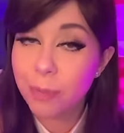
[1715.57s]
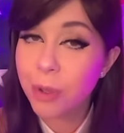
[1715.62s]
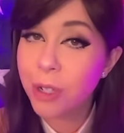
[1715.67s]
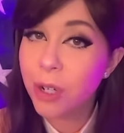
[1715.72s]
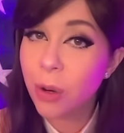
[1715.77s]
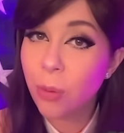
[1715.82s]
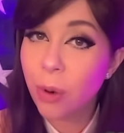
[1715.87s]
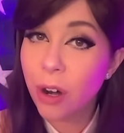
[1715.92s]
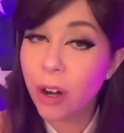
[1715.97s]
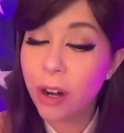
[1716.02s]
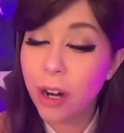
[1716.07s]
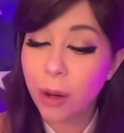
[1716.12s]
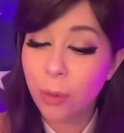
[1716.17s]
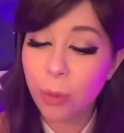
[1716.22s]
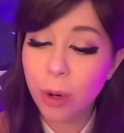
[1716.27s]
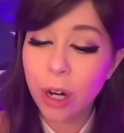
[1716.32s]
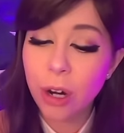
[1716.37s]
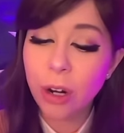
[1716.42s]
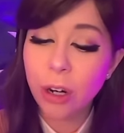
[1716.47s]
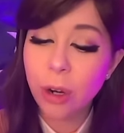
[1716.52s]
But don't worry,
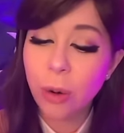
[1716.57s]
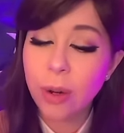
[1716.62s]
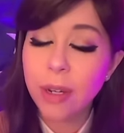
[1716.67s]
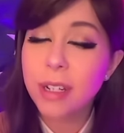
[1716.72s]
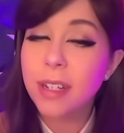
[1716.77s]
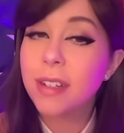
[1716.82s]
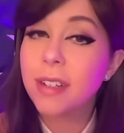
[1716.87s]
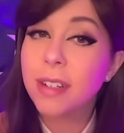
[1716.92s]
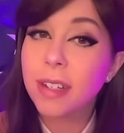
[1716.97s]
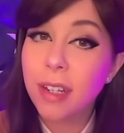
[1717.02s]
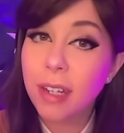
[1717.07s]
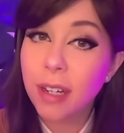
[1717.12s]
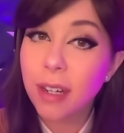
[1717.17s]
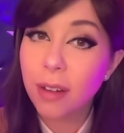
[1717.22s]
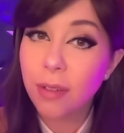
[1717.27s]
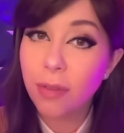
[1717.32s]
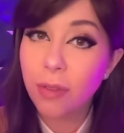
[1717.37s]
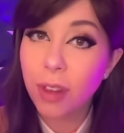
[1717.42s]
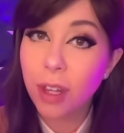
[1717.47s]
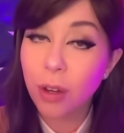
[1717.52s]
we are going to see
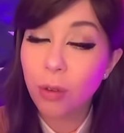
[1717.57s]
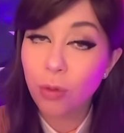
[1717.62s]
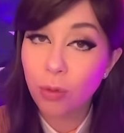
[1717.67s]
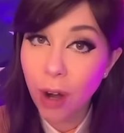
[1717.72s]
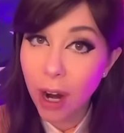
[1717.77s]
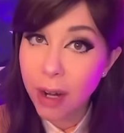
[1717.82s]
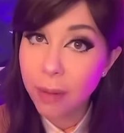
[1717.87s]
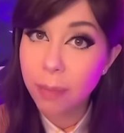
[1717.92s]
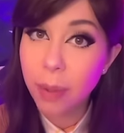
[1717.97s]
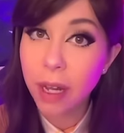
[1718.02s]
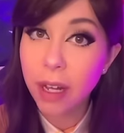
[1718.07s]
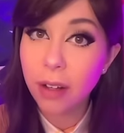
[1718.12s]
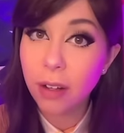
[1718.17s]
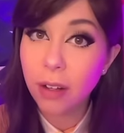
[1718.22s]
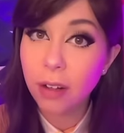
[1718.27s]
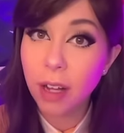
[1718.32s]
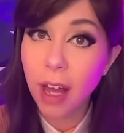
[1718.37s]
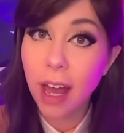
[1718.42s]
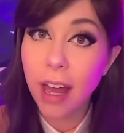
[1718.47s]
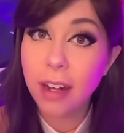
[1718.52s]
if the red
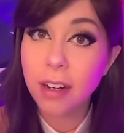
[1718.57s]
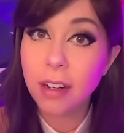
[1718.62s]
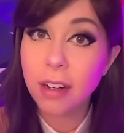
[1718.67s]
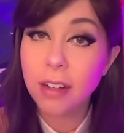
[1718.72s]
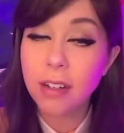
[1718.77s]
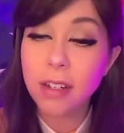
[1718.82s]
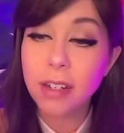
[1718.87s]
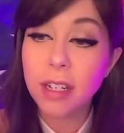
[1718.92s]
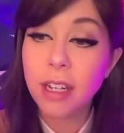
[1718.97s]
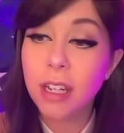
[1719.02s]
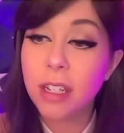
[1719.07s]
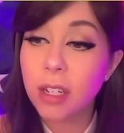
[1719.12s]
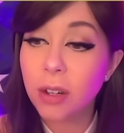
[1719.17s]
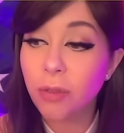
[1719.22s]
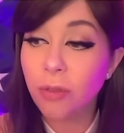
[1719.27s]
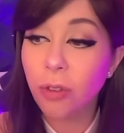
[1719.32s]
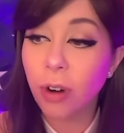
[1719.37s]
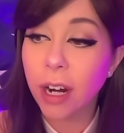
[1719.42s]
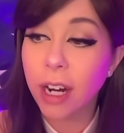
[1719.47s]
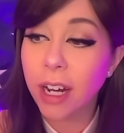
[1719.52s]
pill and
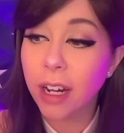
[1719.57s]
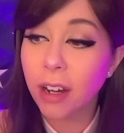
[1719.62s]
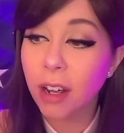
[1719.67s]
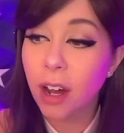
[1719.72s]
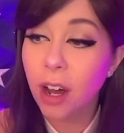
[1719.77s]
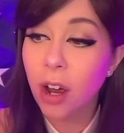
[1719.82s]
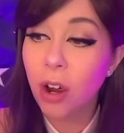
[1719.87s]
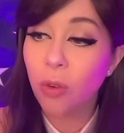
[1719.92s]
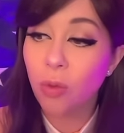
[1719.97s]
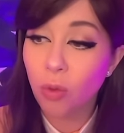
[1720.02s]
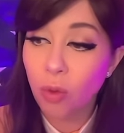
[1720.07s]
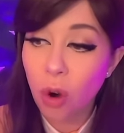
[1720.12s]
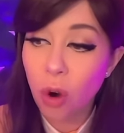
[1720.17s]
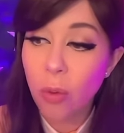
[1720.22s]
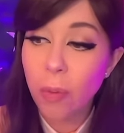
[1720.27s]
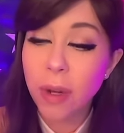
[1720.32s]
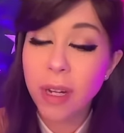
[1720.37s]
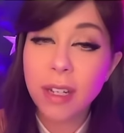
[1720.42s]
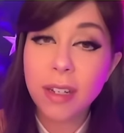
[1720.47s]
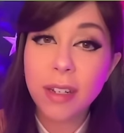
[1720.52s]
schizophrenic Roman